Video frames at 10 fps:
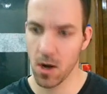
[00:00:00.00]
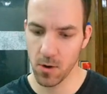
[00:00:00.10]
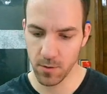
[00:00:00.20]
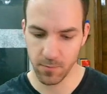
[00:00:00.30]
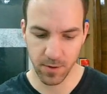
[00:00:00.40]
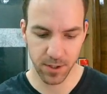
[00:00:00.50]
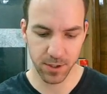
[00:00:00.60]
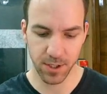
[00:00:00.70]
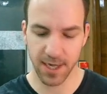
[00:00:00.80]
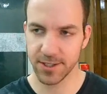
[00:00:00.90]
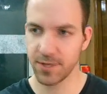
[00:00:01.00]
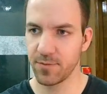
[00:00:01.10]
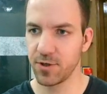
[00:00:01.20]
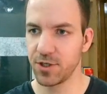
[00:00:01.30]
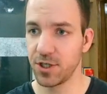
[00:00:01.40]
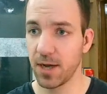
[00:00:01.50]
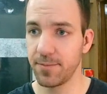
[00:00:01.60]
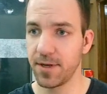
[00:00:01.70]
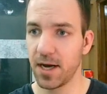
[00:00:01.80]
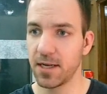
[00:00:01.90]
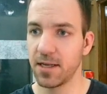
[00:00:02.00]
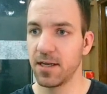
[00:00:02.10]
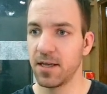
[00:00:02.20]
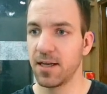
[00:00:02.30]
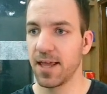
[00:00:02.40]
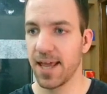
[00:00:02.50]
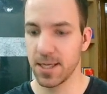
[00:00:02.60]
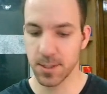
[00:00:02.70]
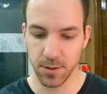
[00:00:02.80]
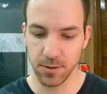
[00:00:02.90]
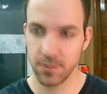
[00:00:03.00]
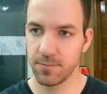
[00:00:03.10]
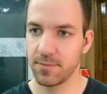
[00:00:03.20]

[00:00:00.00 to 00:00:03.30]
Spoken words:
Oh, and we should actually put job.cancel